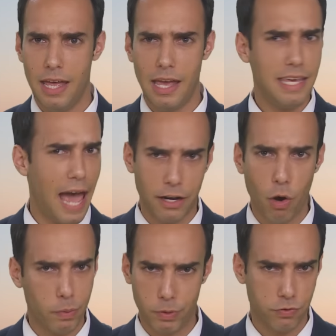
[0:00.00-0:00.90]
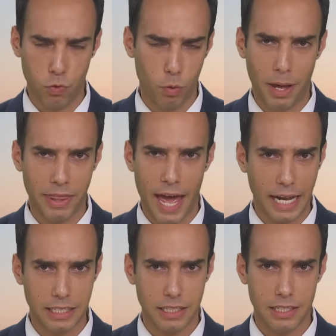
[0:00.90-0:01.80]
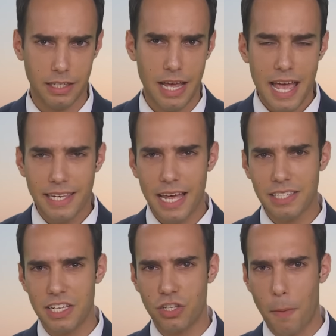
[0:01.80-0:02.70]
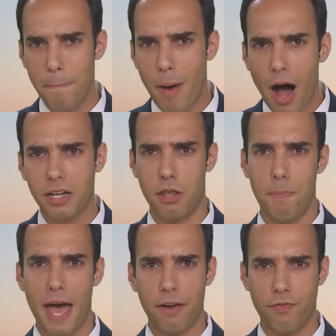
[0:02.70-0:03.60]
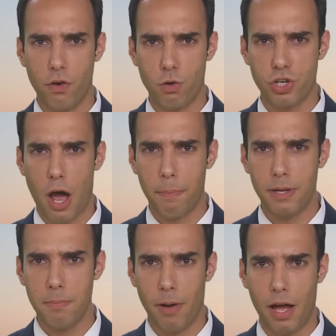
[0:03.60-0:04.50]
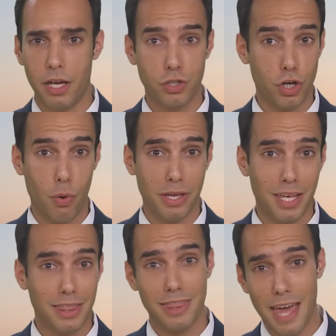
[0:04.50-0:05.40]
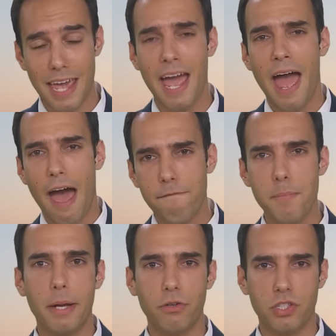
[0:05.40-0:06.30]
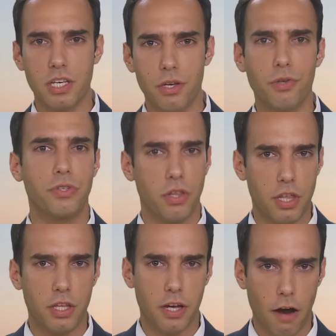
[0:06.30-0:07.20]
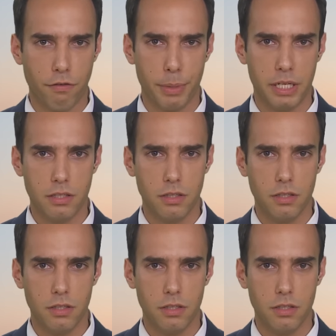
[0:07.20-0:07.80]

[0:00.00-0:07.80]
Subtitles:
Yeah, no one was fooled by that. Netizens mock the bad Photoshopping by showing that they have better skills than the government.